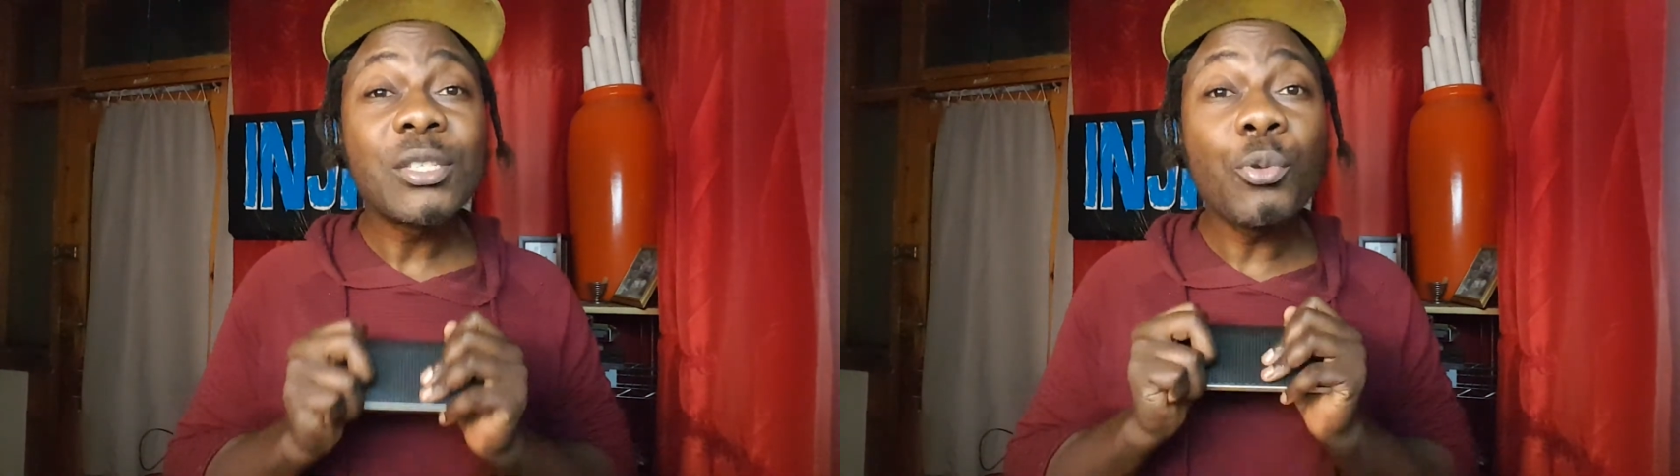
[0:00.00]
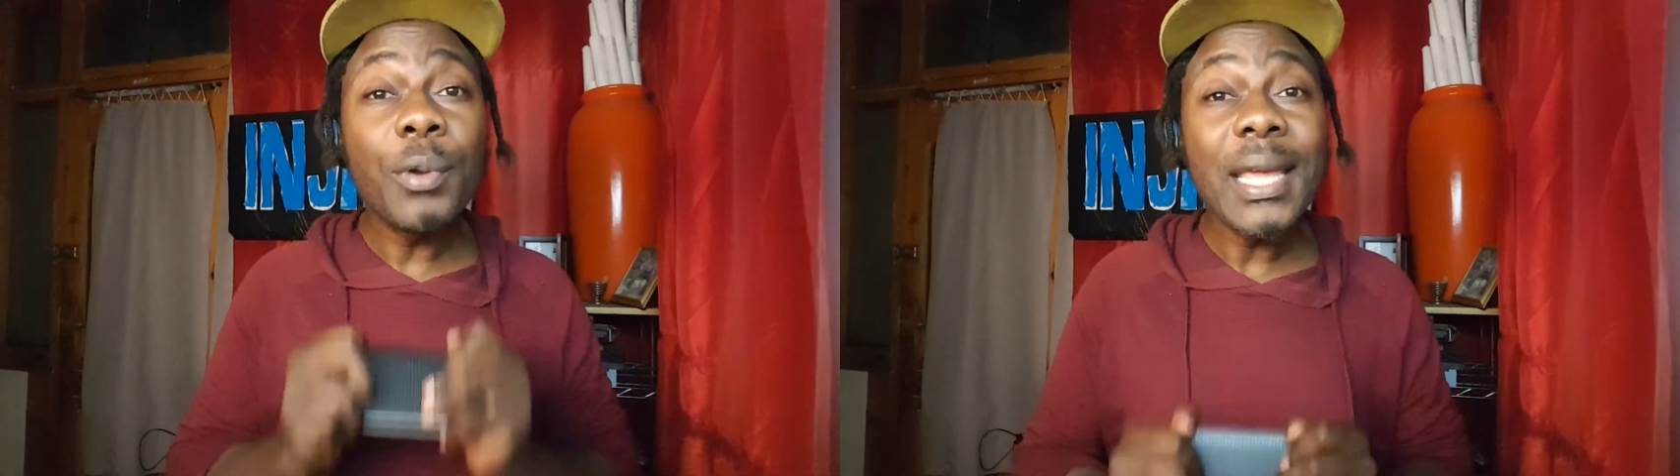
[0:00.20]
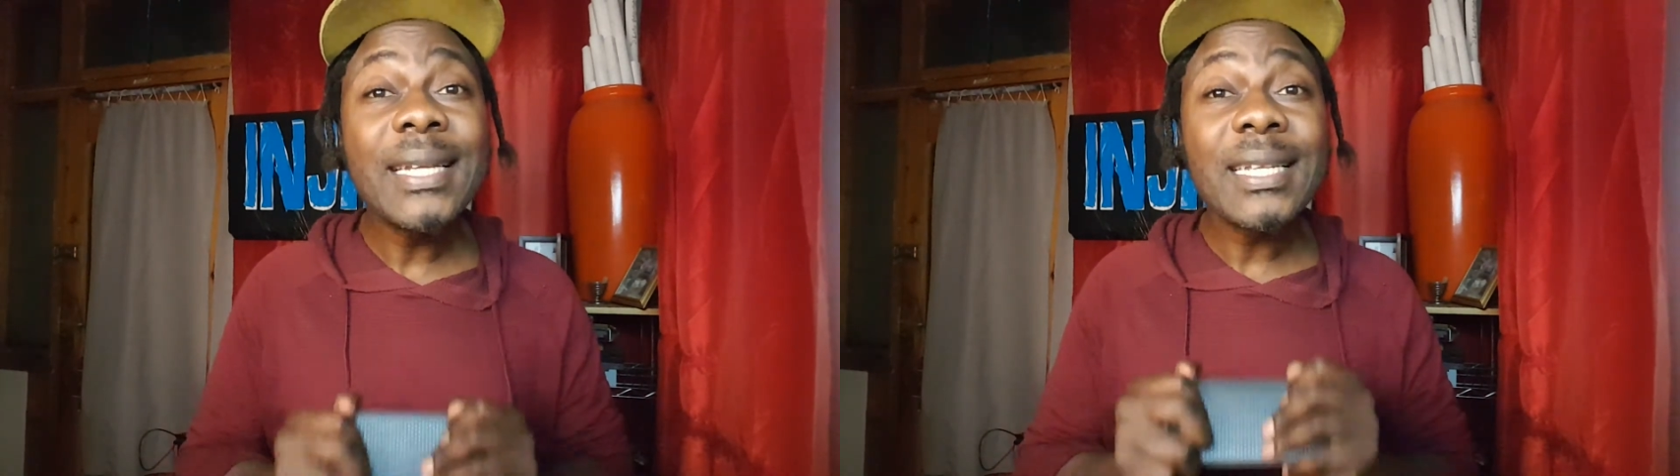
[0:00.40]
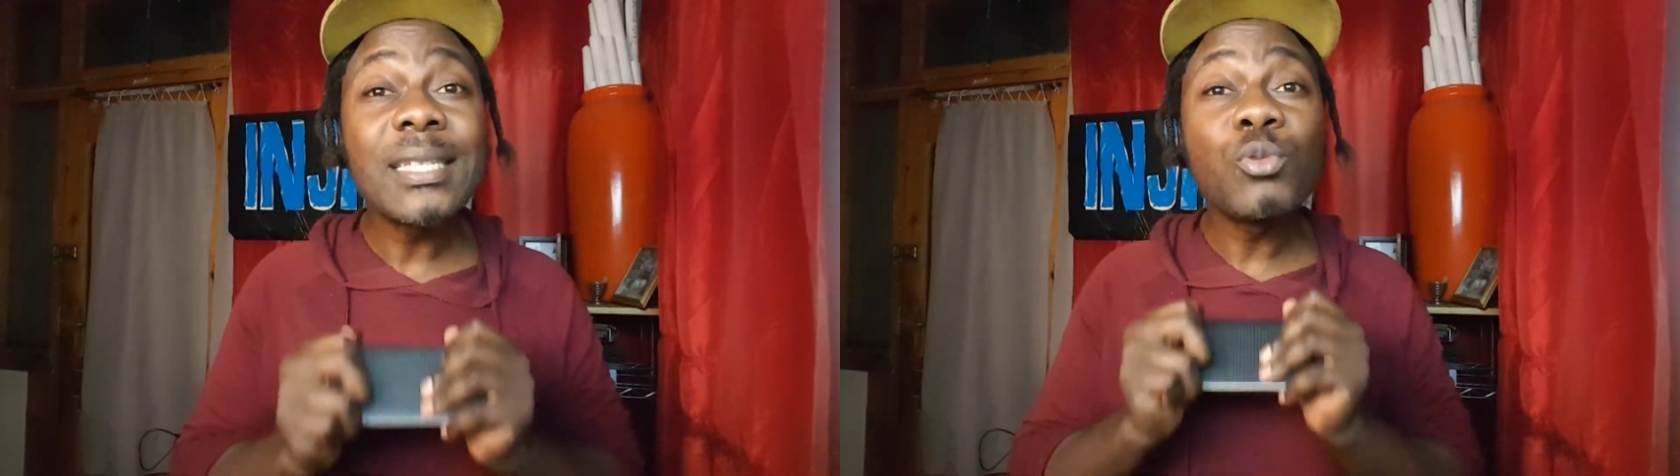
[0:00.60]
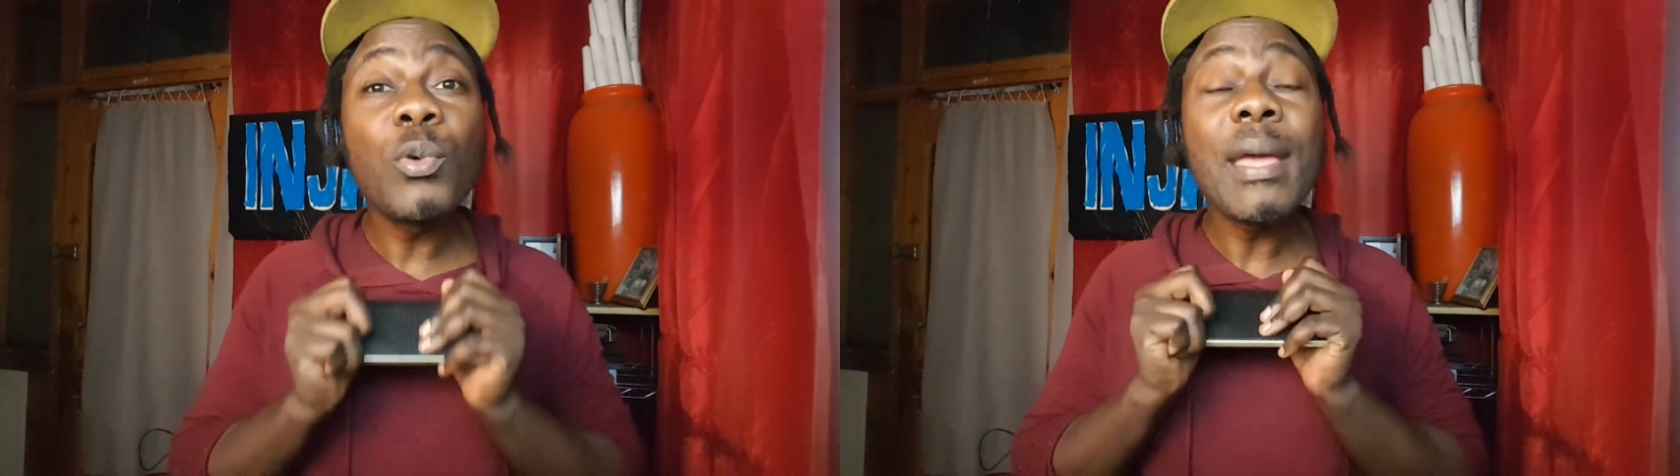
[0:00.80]

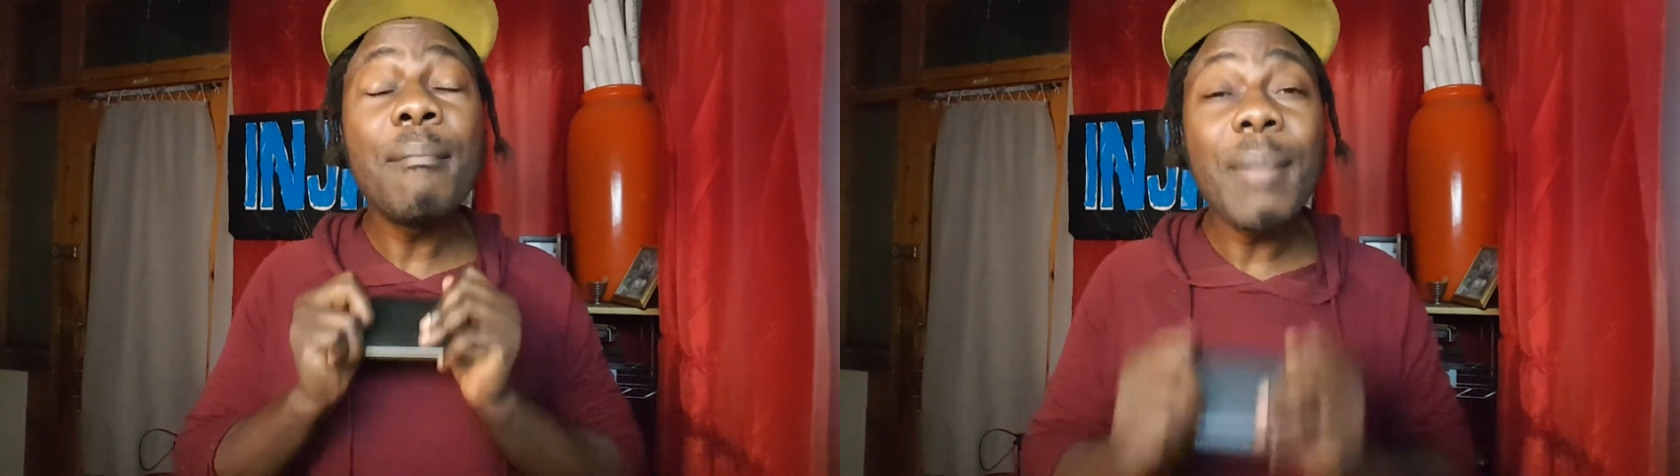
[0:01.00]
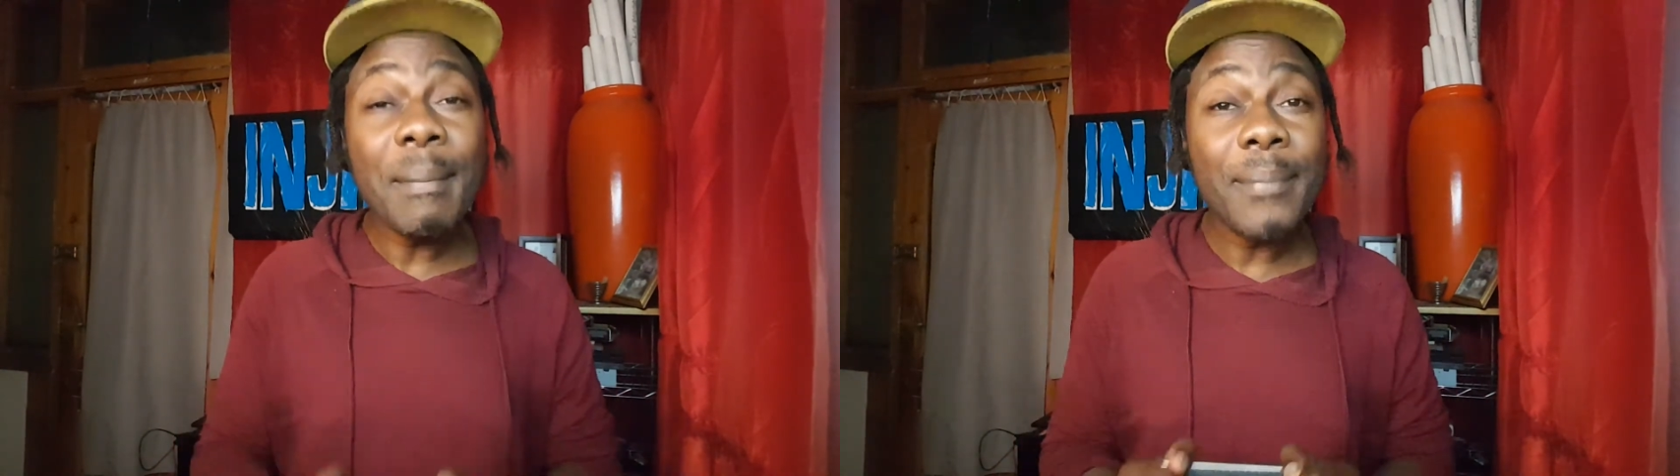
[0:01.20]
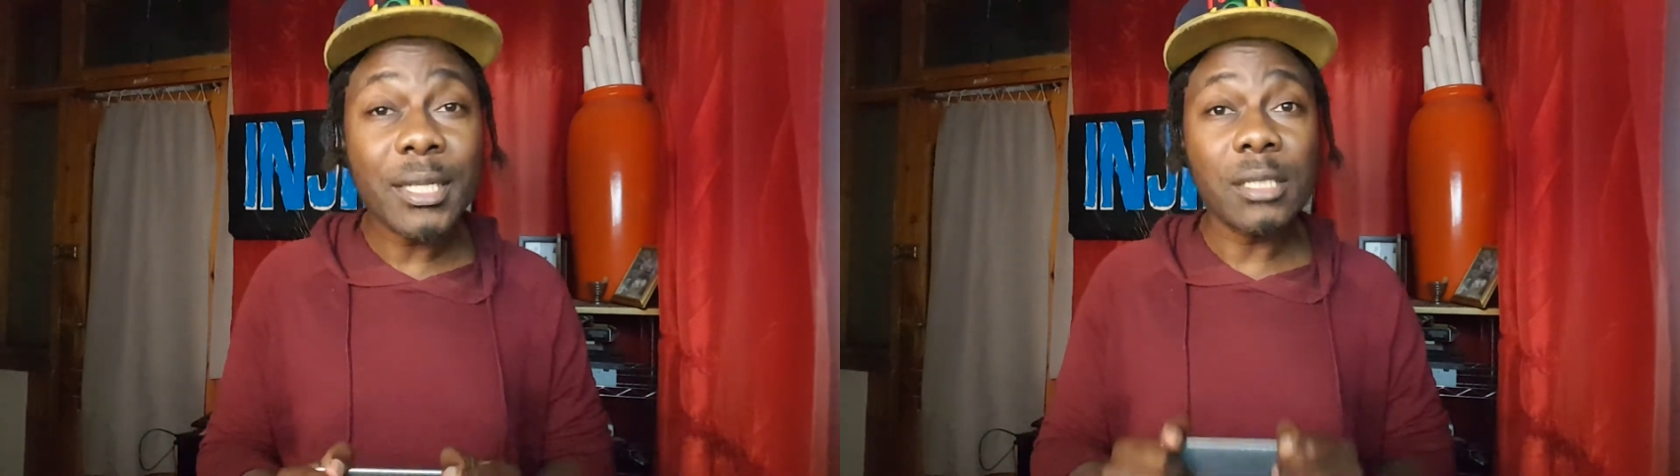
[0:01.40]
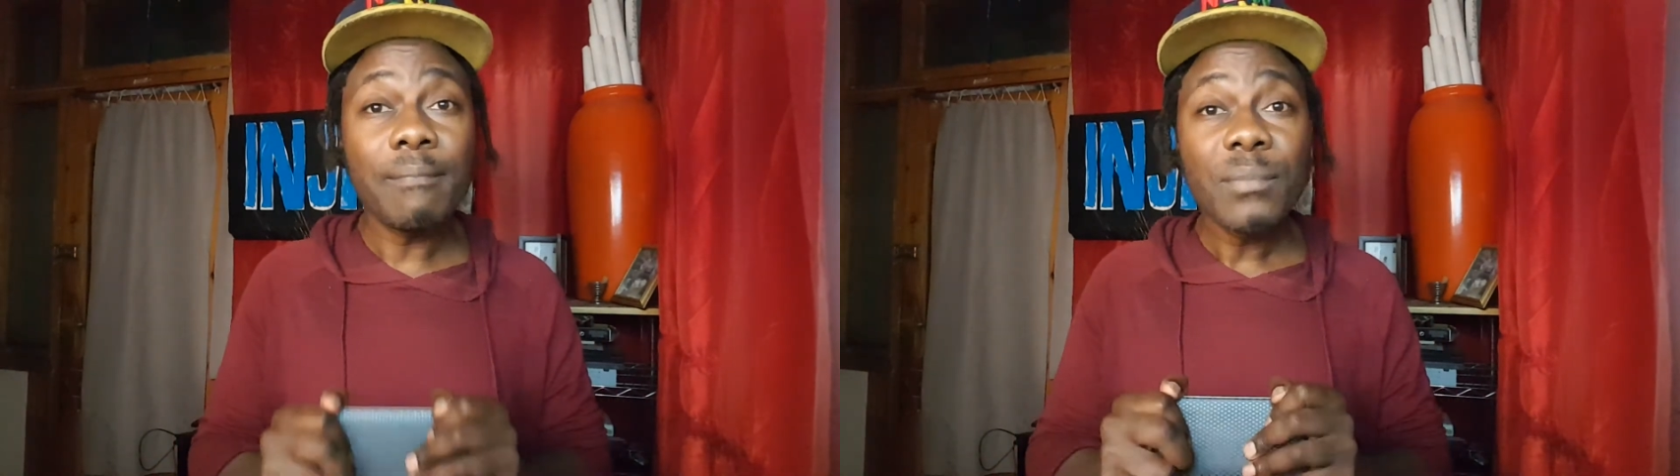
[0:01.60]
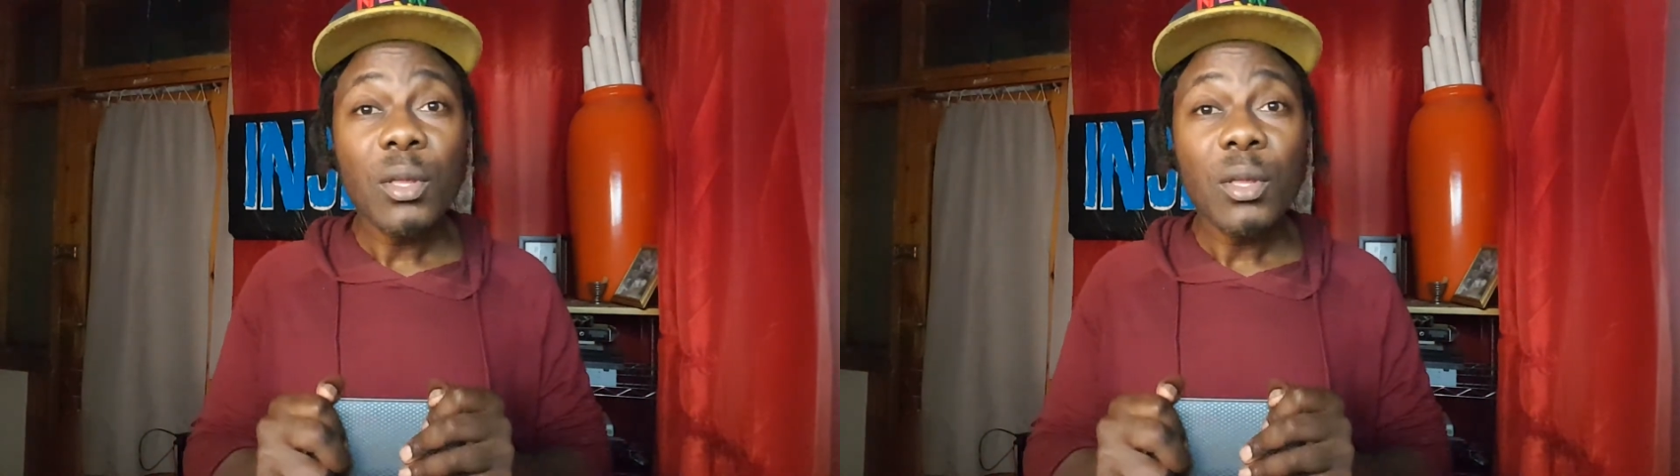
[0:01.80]
creators, we are members.